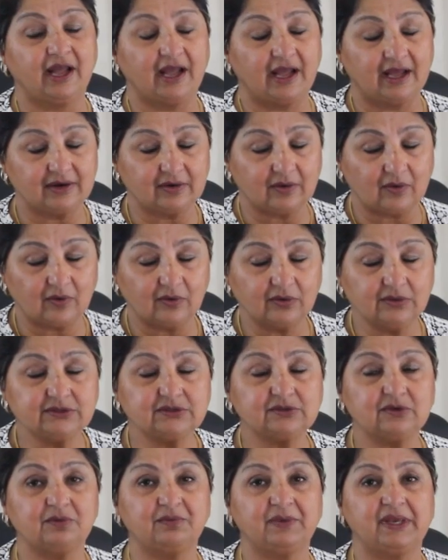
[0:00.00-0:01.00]
and
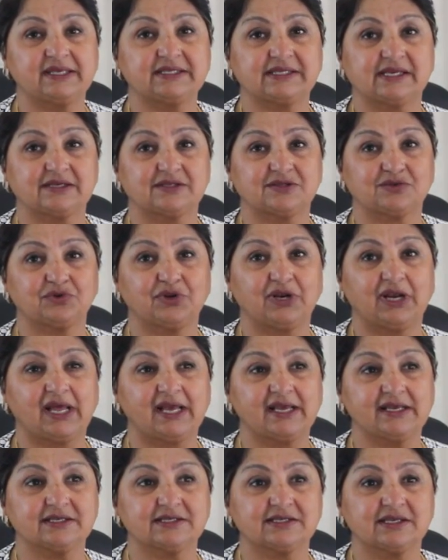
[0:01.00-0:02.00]
also makes us
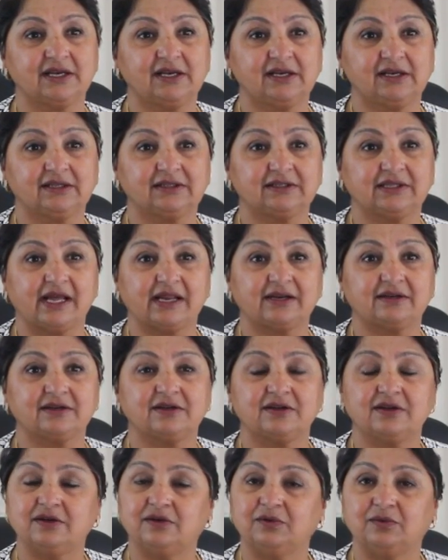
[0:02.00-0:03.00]
realize that
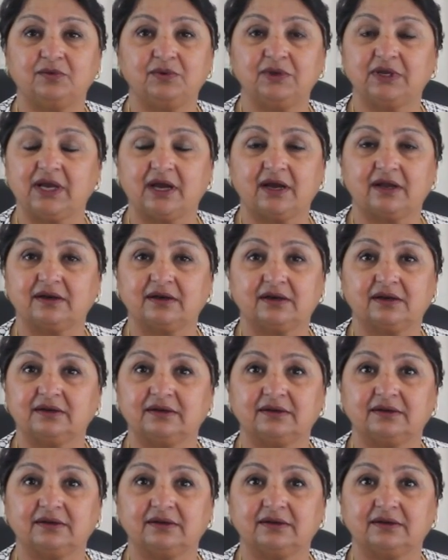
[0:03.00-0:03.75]
we are